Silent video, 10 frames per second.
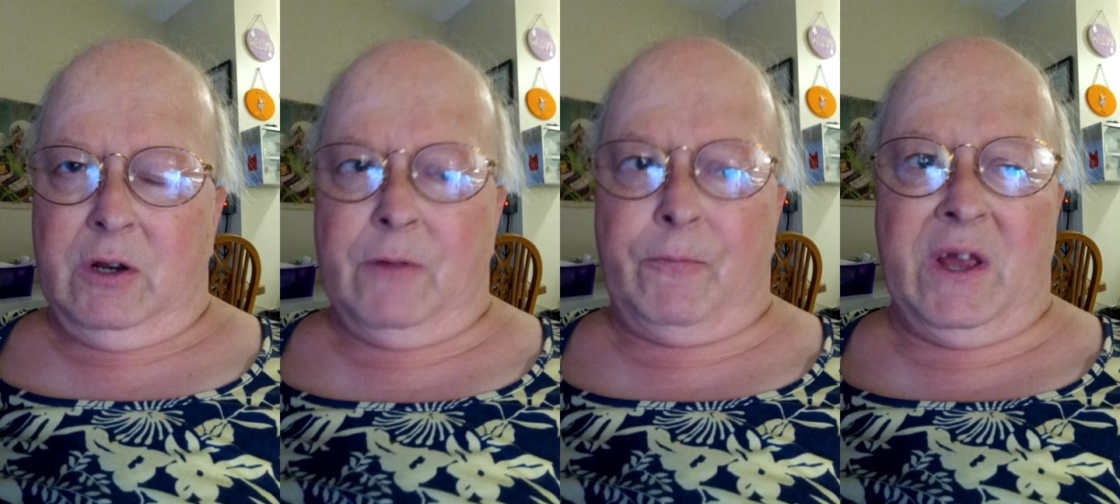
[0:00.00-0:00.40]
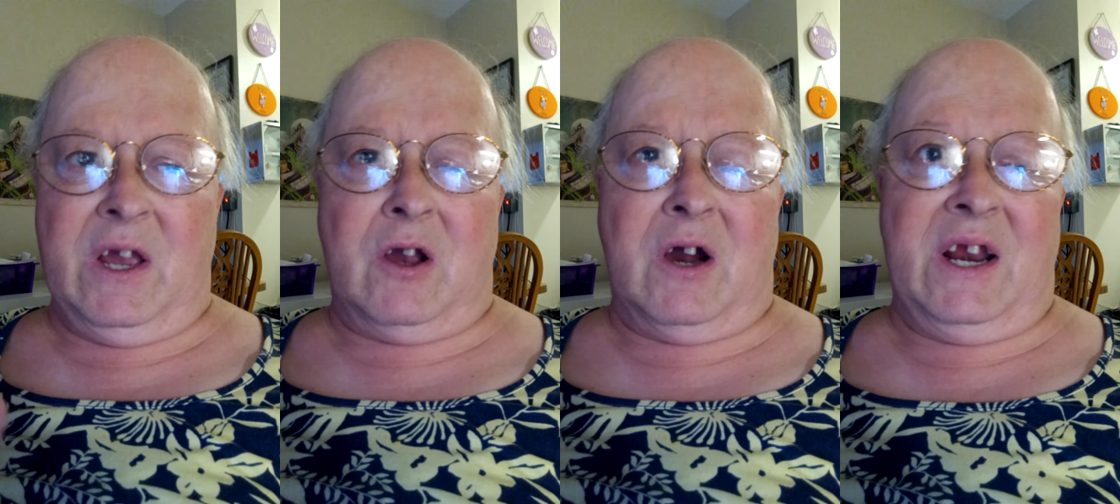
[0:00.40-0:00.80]
You think
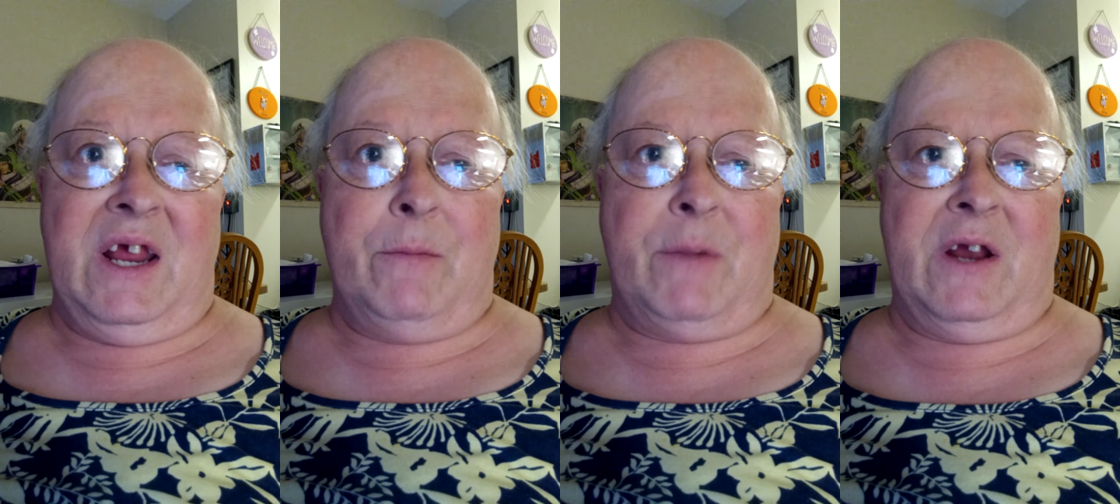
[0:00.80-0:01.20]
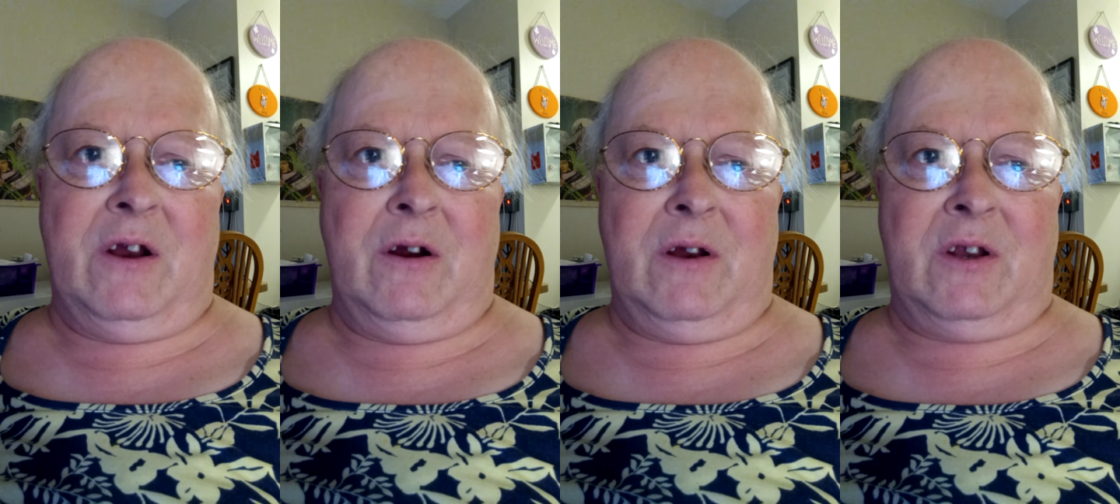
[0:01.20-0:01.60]
it got any
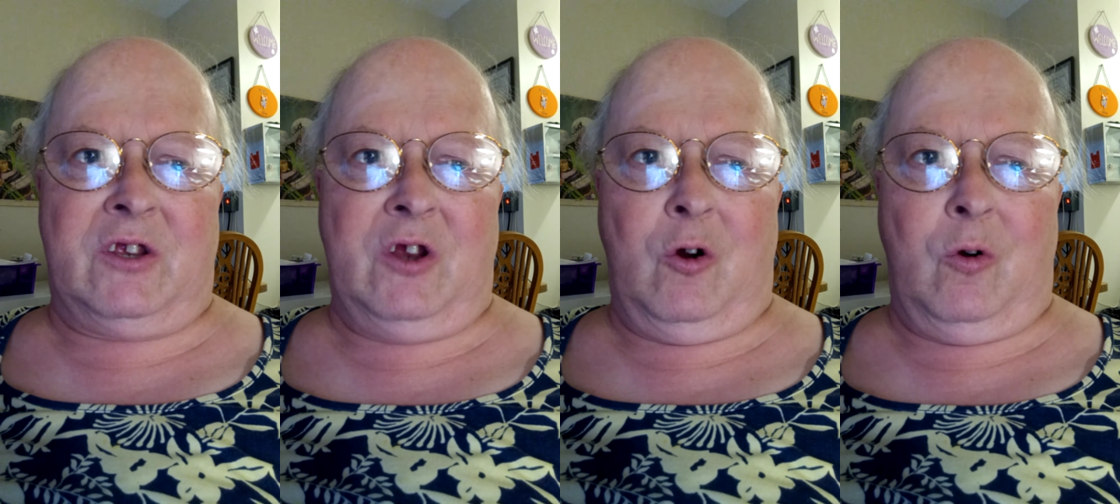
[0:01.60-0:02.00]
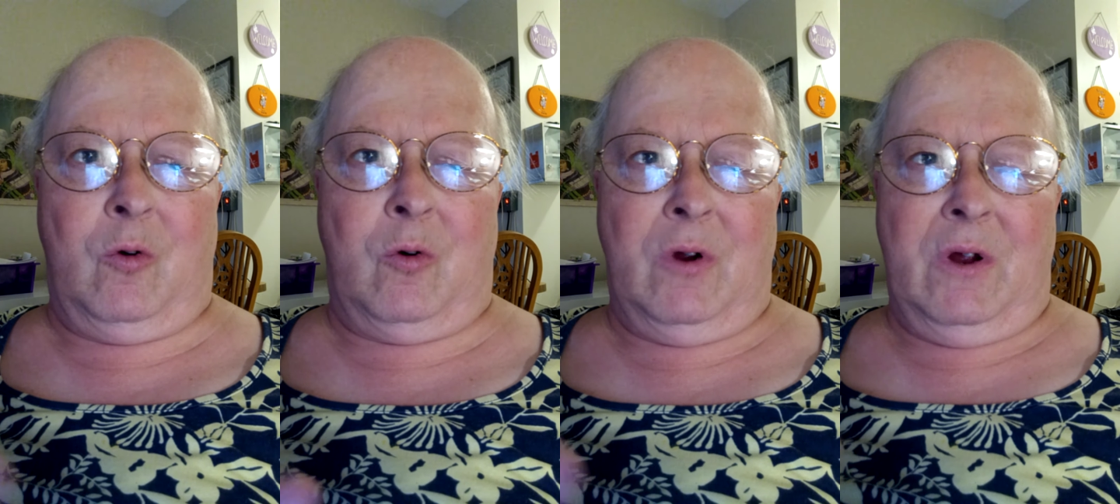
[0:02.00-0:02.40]
better? It's
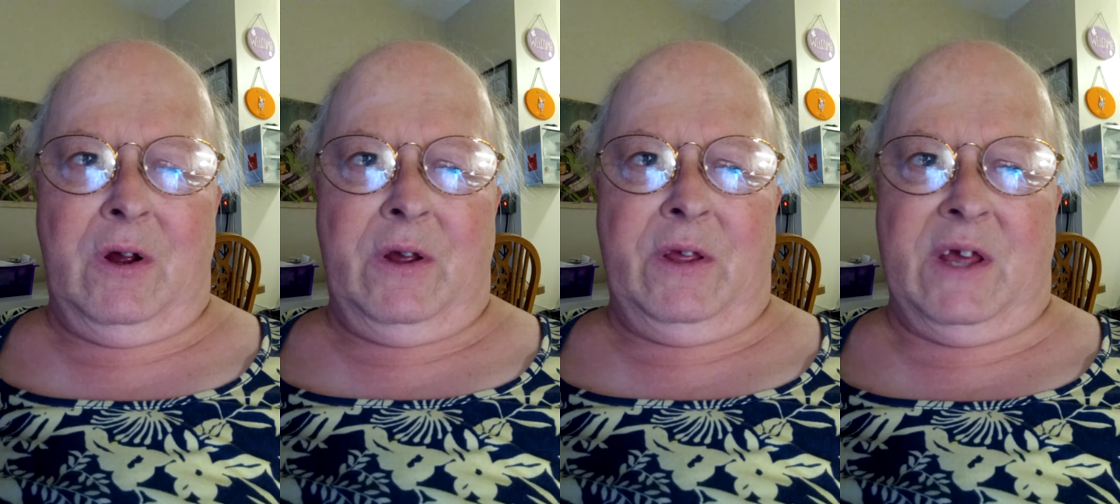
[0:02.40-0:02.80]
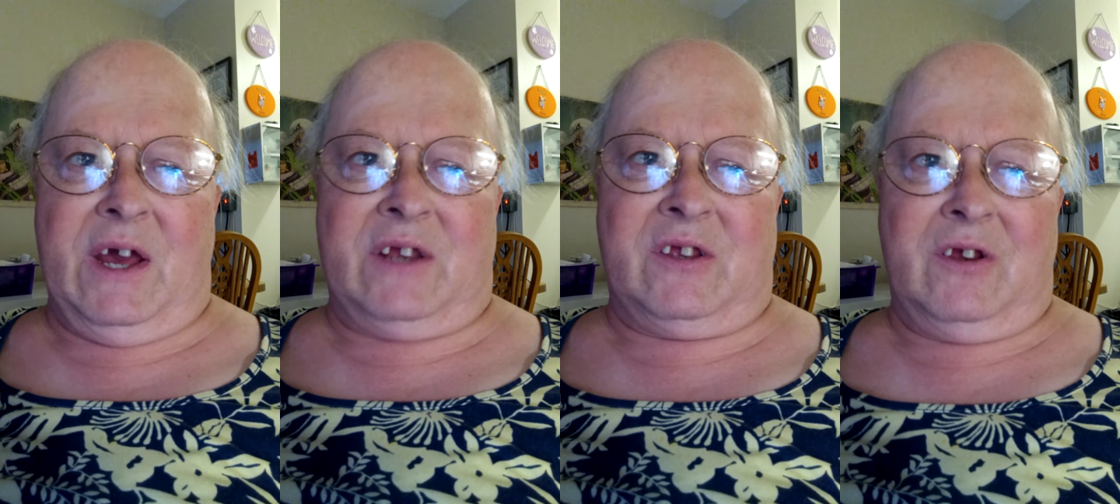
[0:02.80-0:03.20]
still
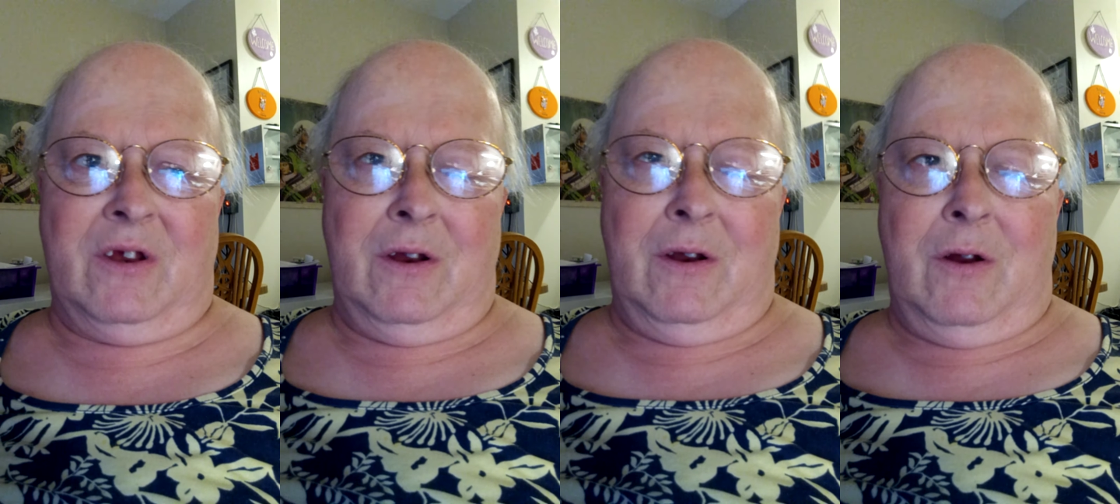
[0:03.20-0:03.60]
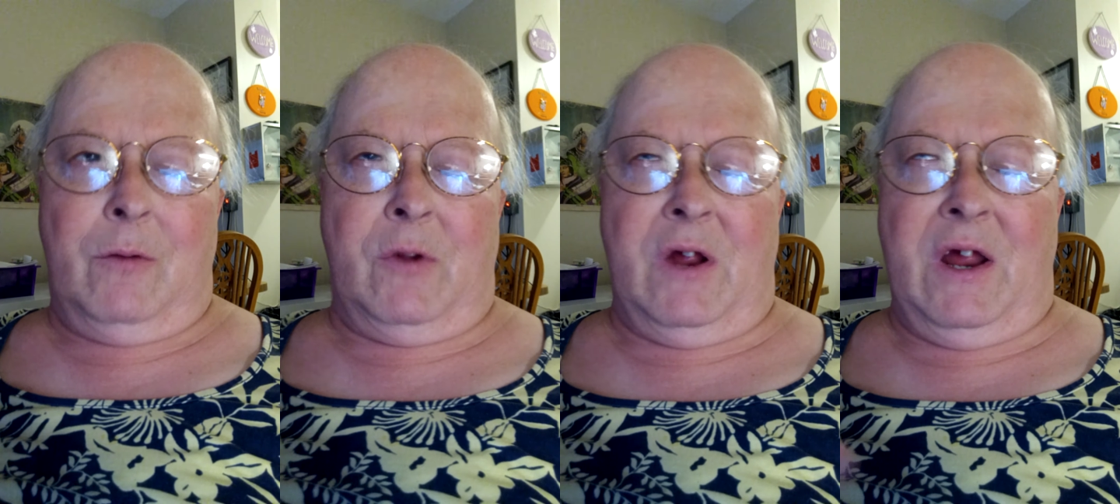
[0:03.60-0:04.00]
yes
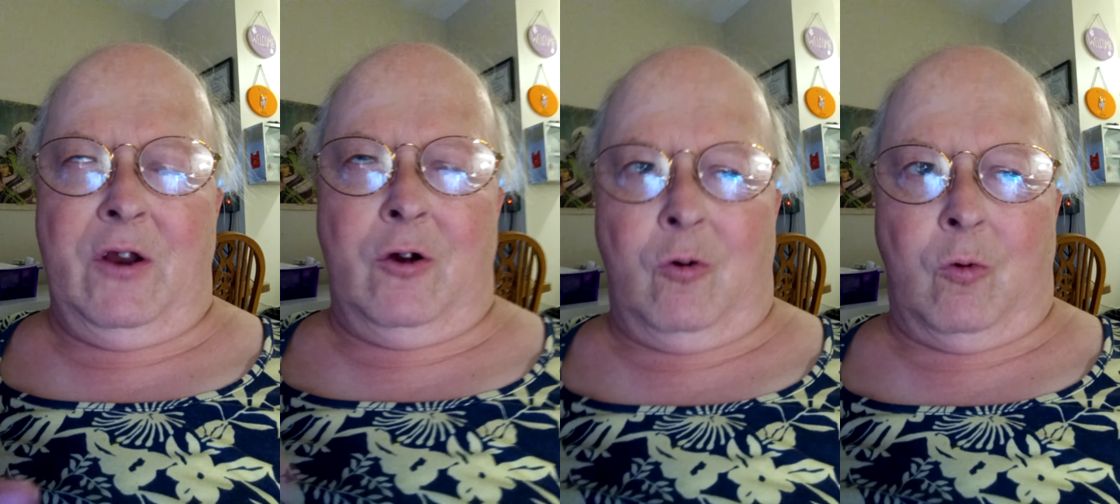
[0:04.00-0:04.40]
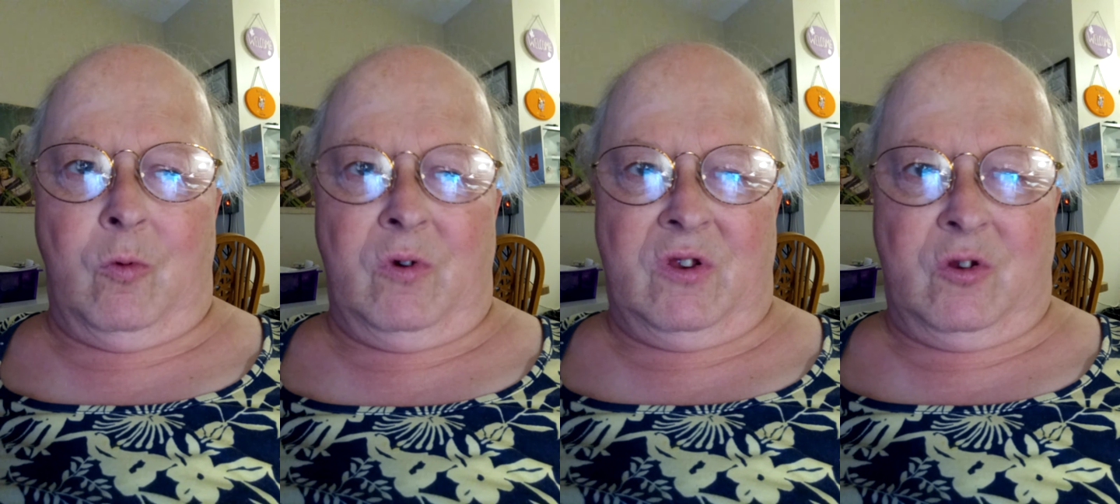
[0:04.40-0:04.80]
and no.
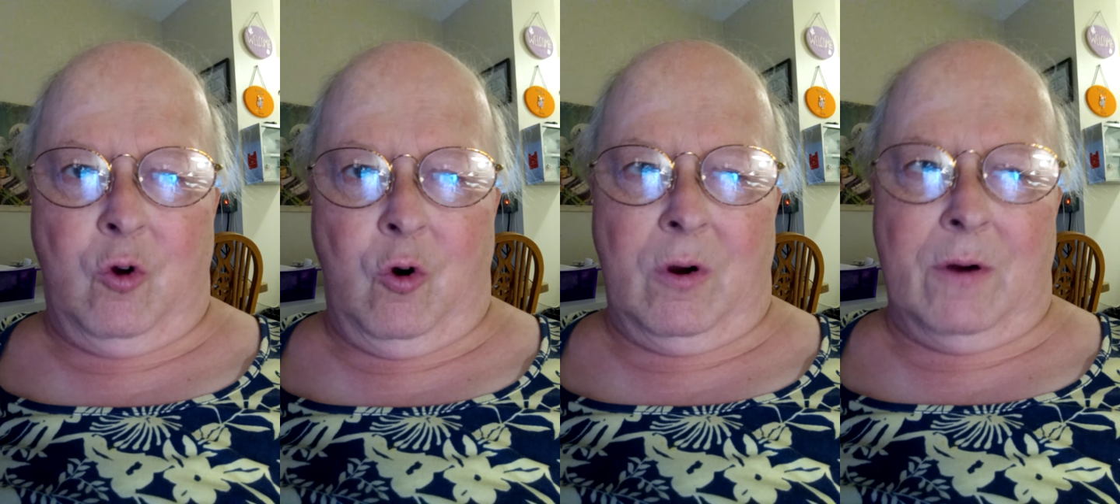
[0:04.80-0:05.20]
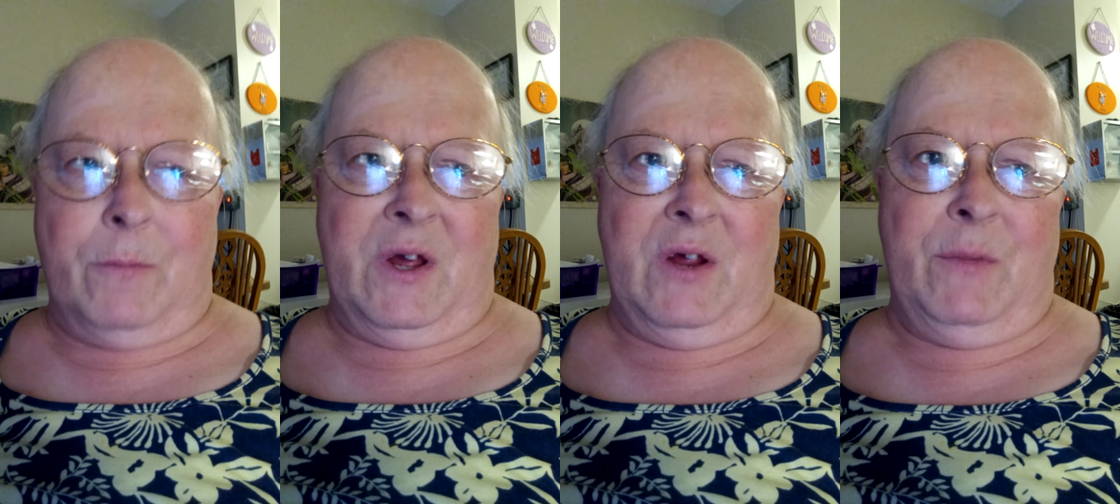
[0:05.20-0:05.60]
School
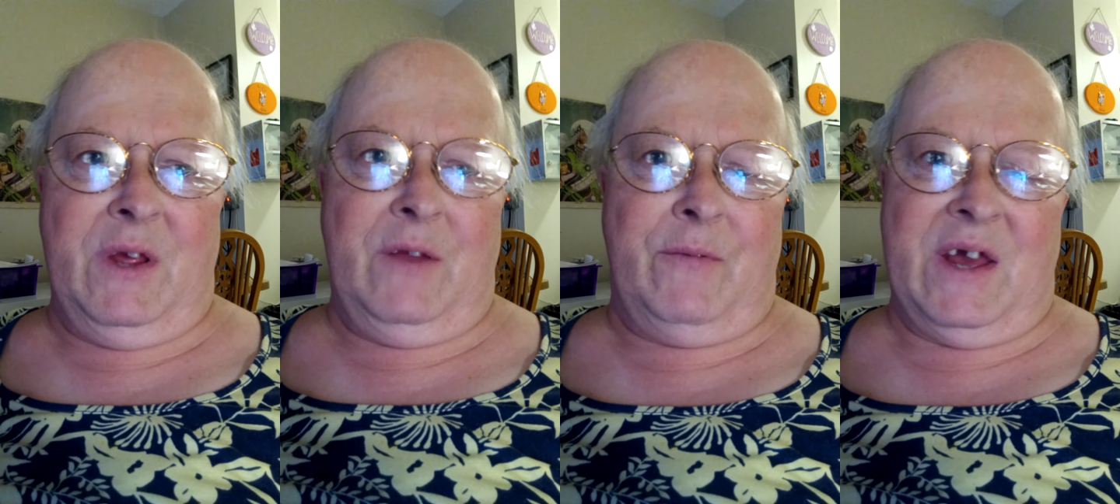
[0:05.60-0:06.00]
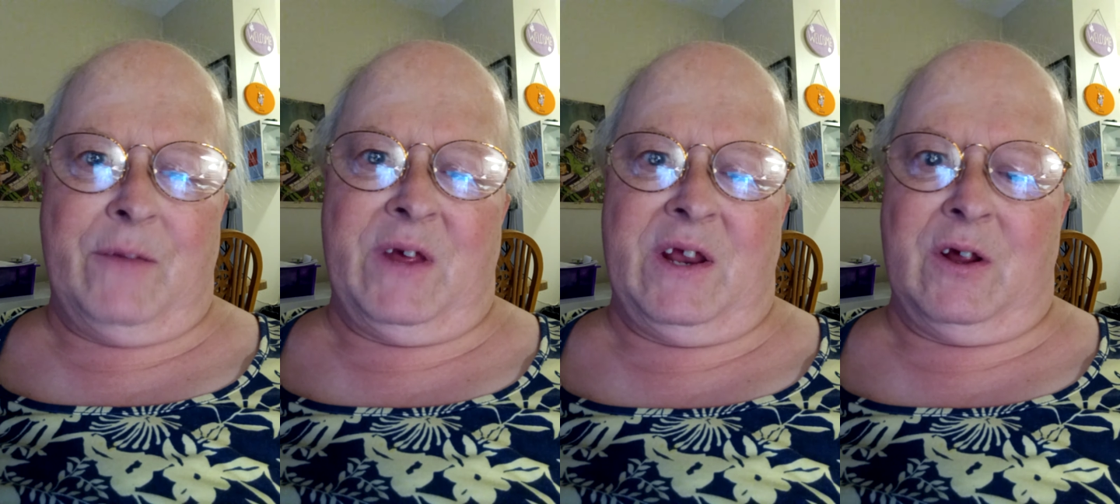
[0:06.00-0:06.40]
got better maybe the
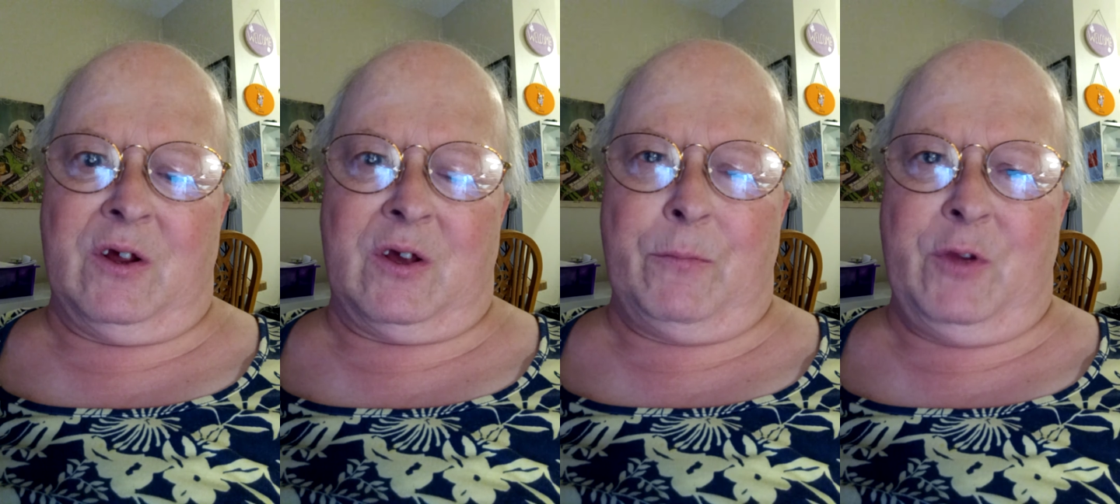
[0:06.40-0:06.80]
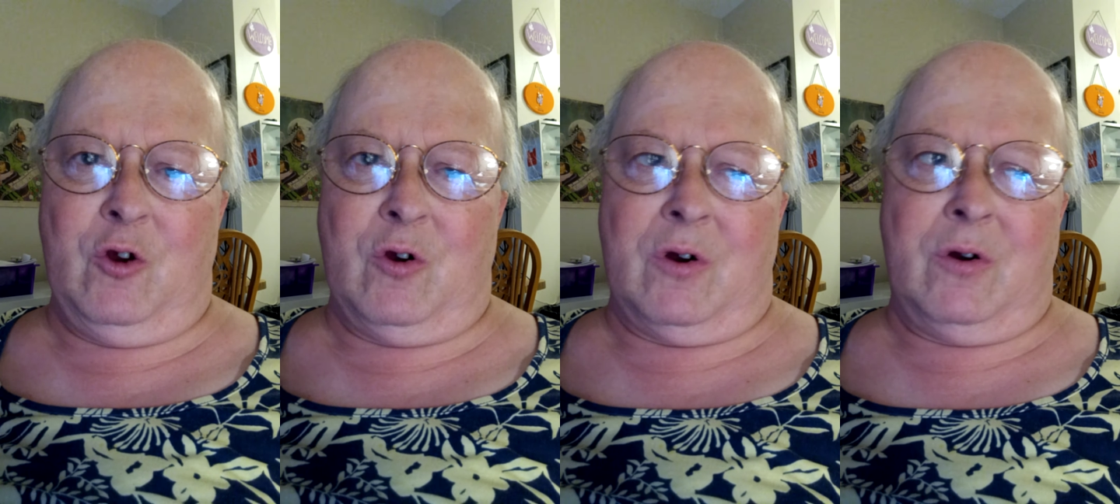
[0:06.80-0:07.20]
advent of a
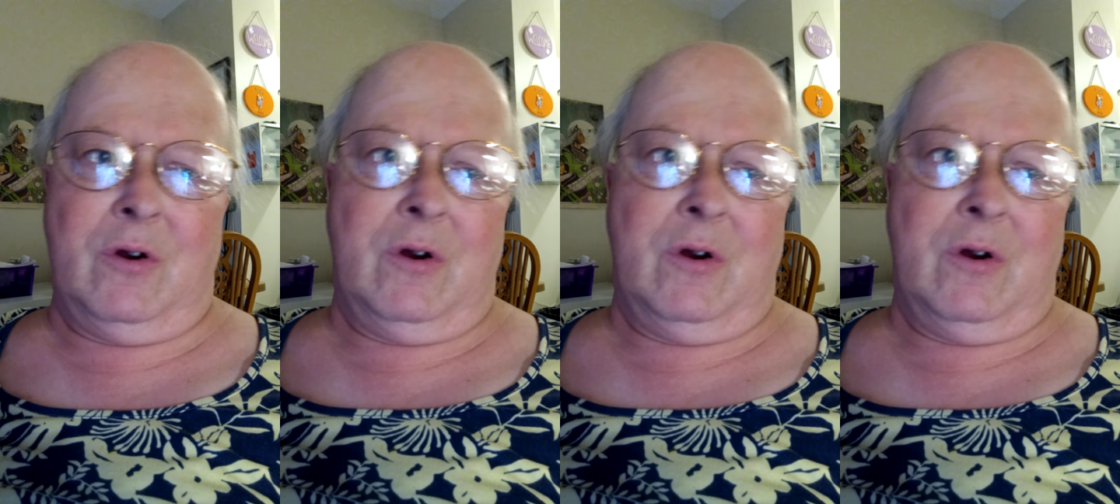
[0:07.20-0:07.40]
computer.